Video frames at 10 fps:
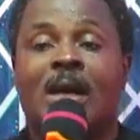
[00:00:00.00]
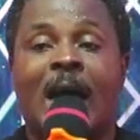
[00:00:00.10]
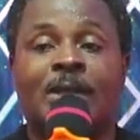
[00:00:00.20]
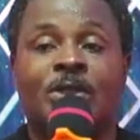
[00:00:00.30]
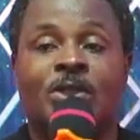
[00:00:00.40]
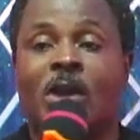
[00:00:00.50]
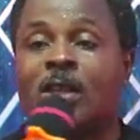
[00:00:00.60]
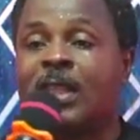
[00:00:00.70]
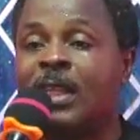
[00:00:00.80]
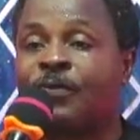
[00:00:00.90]
and
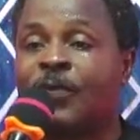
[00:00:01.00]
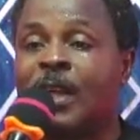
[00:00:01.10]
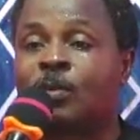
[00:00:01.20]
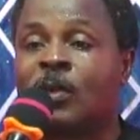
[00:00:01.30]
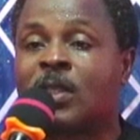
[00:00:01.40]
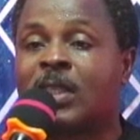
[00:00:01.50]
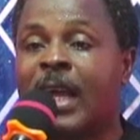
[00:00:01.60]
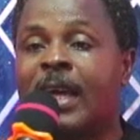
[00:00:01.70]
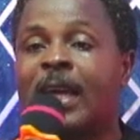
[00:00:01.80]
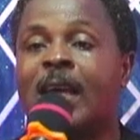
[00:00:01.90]
suddenly Facebook say,